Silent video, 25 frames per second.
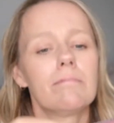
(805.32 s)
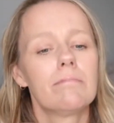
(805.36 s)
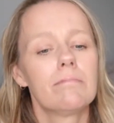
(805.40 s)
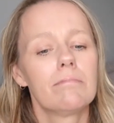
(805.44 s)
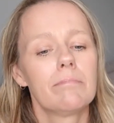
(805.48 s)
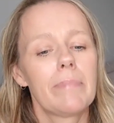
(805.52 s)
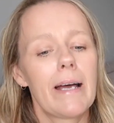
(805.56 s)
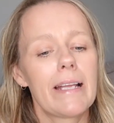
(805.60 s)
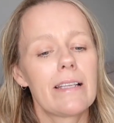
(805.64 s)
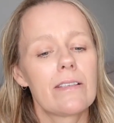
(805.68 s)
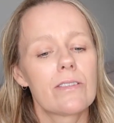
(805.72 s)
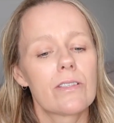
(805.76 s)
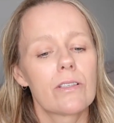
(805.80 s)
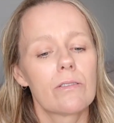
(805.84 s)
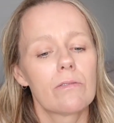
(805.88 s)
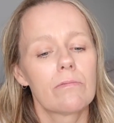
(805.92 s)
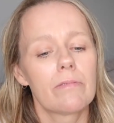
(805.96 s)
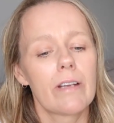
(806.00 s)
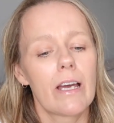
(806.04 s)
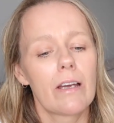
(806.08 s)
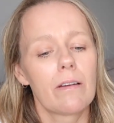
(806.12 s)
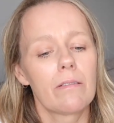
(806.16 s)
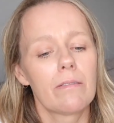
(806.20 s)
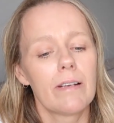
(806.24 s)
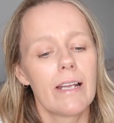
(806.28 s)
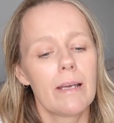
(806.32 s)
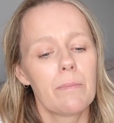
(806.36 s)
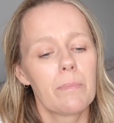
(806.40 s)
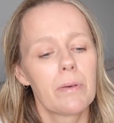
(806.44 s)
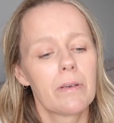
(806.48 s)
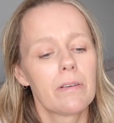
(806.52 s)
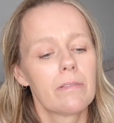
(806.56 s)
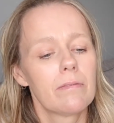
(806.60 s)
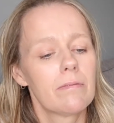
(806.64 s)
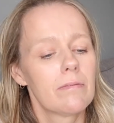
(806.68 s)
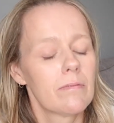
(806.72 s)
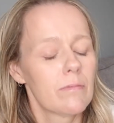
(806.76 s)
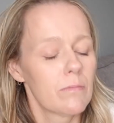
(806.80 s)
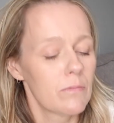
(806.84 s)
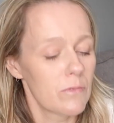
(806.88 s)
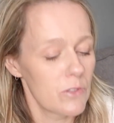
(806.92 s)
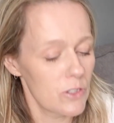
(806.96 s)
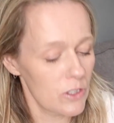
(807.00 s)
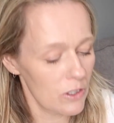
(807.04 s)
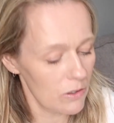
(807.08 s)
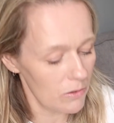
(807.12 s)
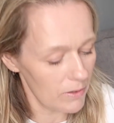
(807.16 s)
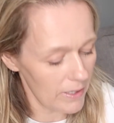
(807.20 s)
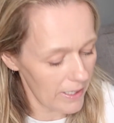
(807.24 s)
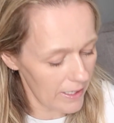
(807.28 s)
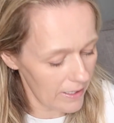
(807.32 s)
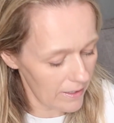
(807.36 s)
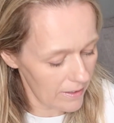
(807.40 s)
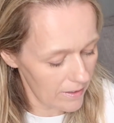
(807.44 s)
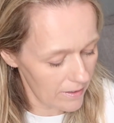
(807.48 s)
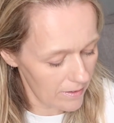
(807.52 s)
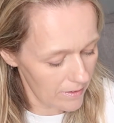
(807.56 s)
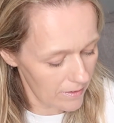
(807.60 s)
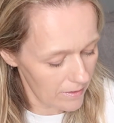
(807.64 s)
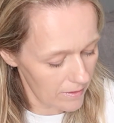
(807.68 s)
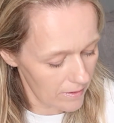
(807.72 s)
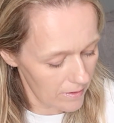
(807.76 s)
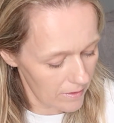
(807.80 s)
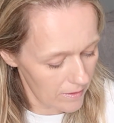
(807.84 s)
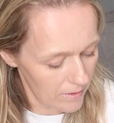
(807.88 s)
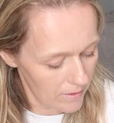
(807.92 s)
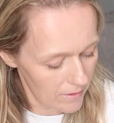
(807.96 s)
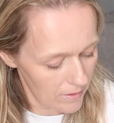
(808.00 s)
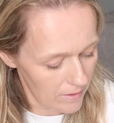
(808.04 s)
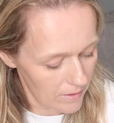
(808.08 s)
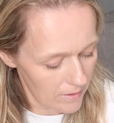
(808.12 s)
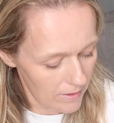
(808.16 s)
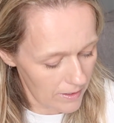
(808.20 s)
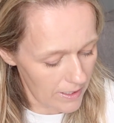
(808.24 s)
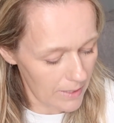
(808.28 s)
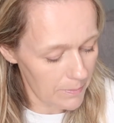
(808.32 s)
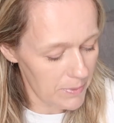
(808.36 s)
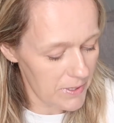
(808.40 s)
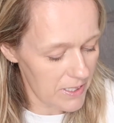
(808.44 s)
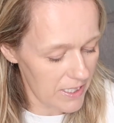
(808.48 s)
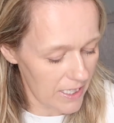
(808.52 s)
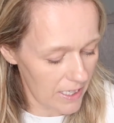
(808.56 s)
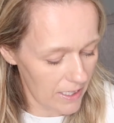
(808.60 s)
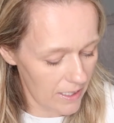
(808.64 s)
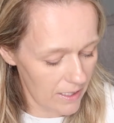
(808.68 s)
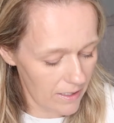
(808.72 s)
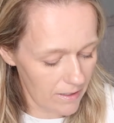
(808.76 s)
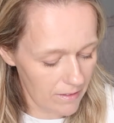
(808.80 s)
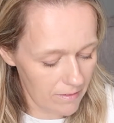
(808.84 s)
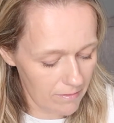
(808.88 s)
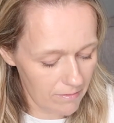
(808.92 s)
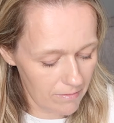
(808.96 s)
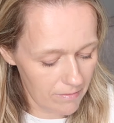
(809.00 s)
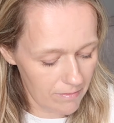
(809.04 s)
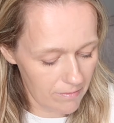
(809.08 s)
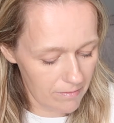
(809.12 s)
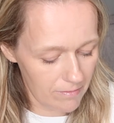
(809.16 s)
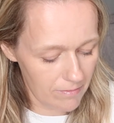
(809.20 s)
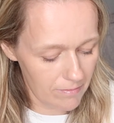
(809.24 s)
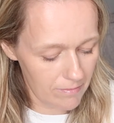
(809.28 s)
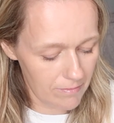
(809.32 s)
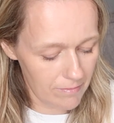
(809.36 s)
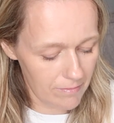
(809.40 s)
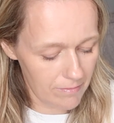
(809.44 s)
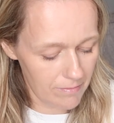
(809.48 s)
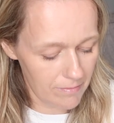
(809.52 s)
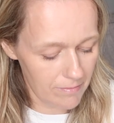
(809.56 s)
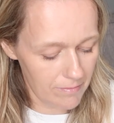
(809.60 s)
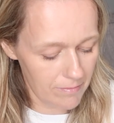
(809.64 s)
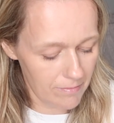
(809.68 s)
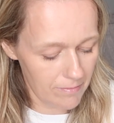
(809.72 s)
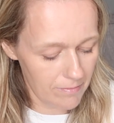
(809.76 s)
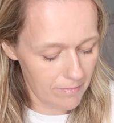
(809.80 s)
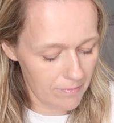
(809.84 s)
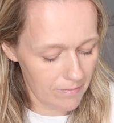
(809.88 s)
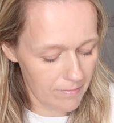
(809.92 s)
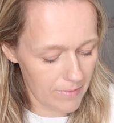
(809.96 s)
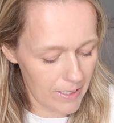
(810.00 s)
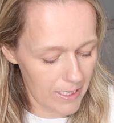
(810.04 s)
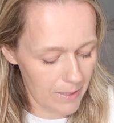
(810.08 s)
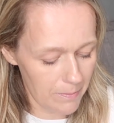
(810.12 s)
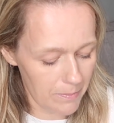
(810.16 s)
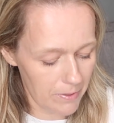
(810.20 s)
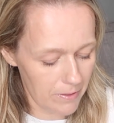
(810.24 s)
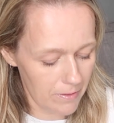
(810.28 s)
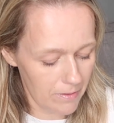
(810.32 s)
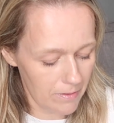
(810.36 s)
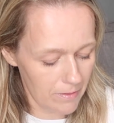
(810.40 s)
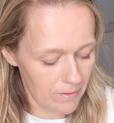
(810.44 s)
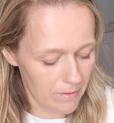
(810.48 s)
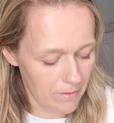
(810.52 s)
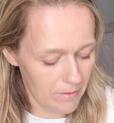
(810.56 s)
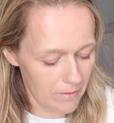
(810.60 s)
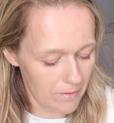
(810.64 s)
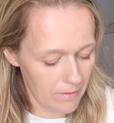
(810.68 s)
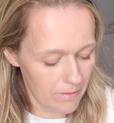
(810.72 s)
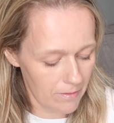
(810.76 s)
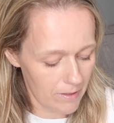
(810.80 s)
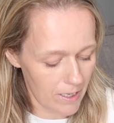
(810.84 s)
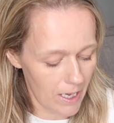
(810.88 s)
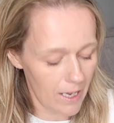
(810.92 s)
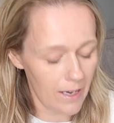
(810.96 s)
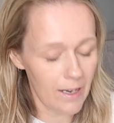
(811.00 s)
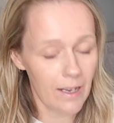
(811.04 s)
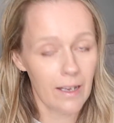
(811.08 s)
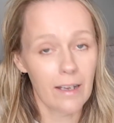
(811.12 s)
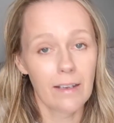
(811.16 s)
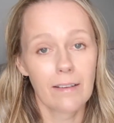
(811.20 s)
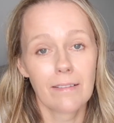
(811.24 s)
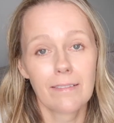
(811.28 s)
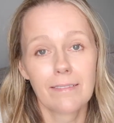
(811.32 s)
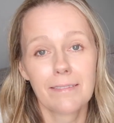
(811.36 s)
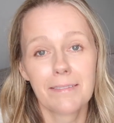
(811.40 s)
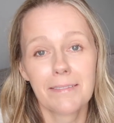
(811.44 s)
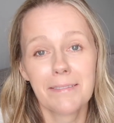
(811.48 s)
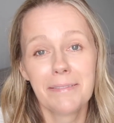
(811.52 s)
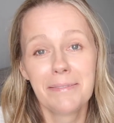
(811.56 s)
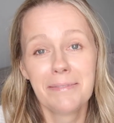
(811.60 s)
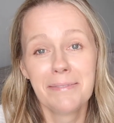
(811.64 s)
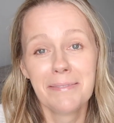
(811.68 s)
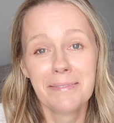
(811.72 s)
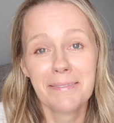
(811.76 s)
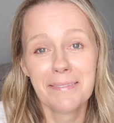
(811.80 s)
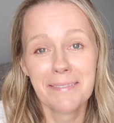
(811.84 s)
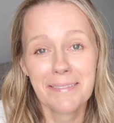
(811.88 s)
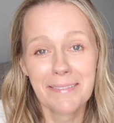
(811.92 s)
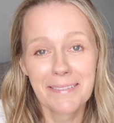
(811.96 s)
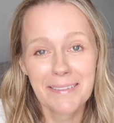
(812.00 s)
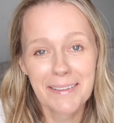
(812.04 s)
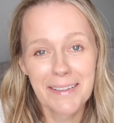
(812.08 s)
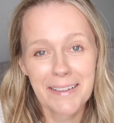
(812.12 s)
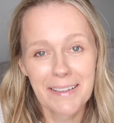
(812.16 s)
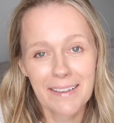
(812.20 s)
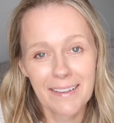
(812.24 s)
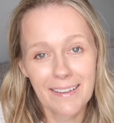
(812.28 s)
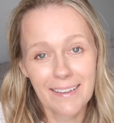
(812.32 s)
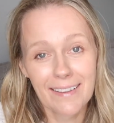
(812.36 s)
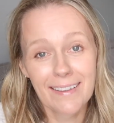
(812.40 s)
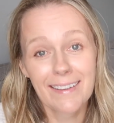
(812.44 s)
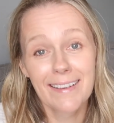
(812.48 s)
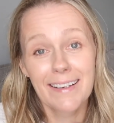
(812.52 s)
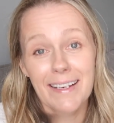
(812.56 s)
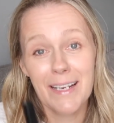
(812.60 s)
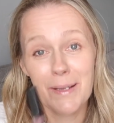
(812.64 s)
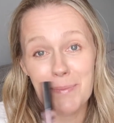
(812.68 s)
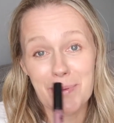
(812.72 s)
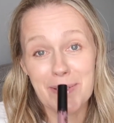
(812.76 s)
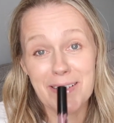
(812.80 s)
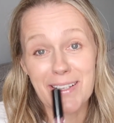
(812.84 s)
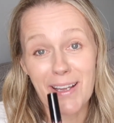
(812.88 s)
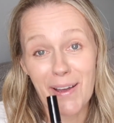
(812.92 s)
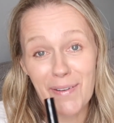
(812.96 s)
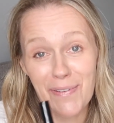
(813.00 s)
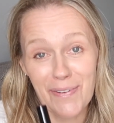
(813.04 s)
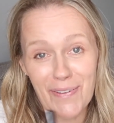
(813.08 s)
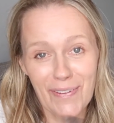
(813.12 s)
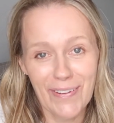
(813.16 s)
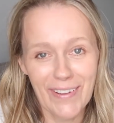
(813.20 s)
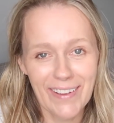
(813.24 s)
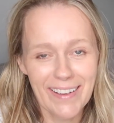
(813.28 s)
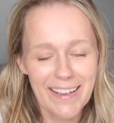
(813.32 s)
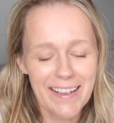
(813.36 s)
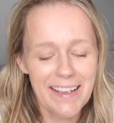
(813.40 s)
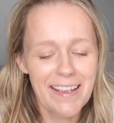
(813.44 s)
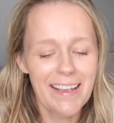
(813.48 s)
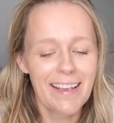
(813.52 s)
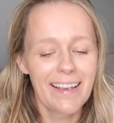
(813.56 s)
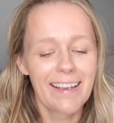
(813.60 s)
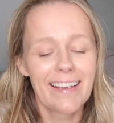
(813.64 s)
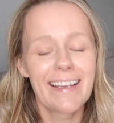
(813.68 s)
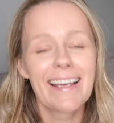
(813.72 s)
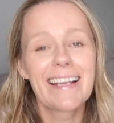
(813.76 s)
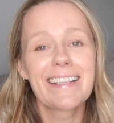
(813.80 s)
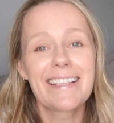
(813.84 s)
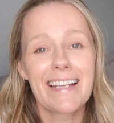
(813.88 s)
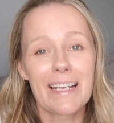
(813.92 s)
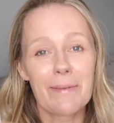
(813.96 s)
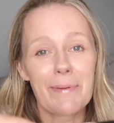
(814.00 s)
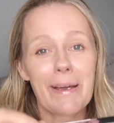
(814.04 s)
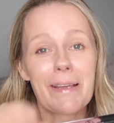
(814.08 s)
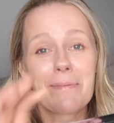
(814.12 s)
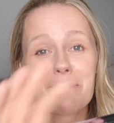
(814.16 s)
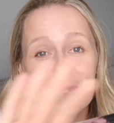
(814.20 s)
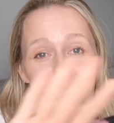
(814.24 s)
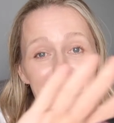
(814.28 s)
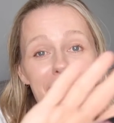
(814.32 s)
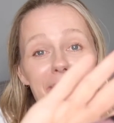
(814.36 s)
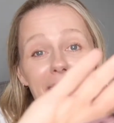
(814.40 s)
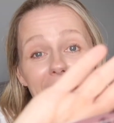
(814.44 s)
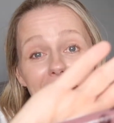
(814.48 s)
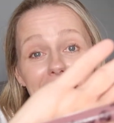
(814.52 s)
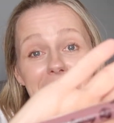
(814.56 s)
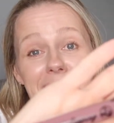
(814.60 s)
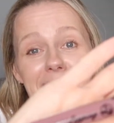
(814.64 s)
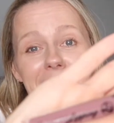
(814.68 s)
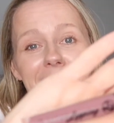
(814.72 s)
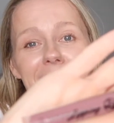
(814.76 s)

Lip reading: Pencil, no, lip, what do you call it? Lipstick, lip colour, lip stuff. Anyway, that.